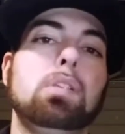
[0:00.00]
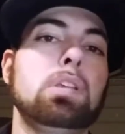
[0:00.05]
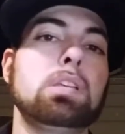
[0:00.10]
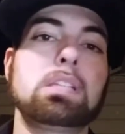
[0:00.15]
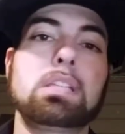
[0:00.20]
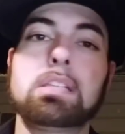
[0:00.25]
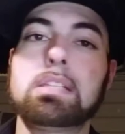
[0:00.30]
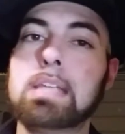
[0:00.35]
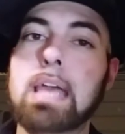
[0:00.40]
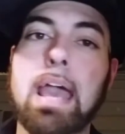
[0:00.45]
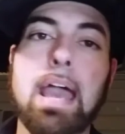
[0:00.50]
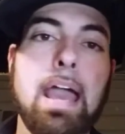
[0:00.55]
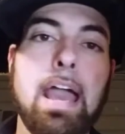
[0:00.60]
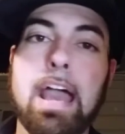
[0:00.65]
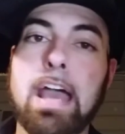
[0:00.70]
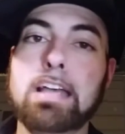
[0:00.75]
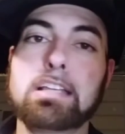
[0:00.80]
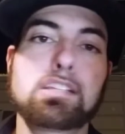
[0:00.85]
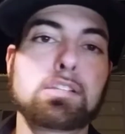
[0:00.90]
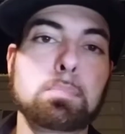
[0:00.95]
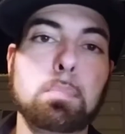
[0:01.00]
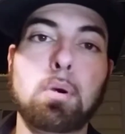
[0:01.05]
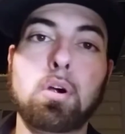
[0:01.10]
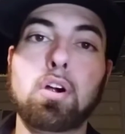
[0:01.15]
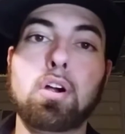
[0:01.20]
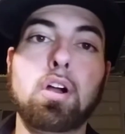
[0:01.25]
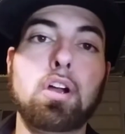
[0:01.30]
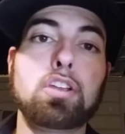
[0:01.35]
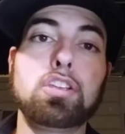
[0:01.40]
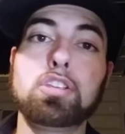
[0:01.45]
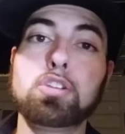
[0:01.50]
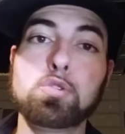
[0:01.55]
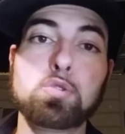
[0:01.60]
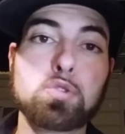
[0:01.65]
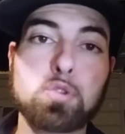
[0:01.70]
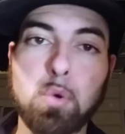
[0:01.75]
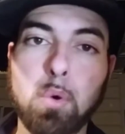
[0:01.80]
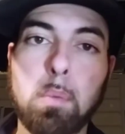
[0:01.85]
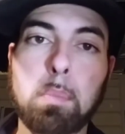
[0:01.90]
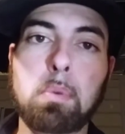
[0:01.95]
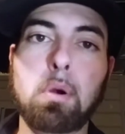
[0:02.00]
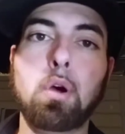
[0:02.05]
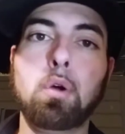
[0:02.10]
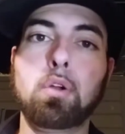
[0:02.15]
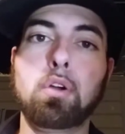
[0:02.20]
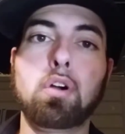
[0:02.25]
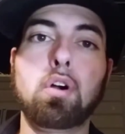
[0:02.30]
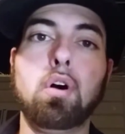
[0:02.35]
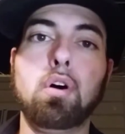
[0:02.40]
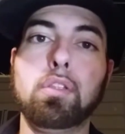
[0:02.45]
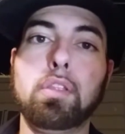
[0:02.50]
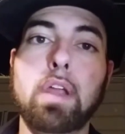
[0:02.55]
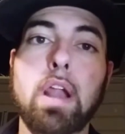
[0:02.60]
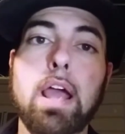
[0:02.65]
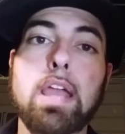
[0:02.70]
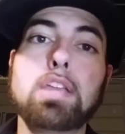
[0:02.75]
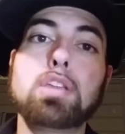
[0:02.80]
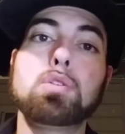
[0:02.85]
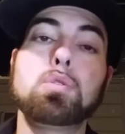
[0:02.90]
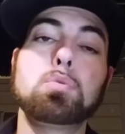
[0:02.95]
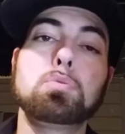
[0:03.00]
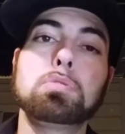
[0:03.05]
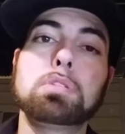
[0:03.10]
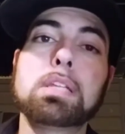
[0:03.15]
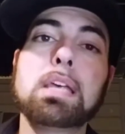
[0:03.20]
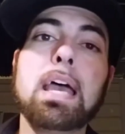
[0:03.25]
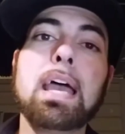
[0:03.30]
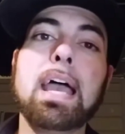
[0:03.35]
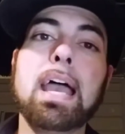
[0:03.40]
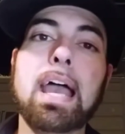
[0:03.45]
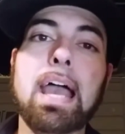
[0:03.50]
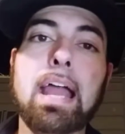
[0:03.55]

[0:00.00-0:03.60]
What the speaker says: this is as per a usual protocol that I use.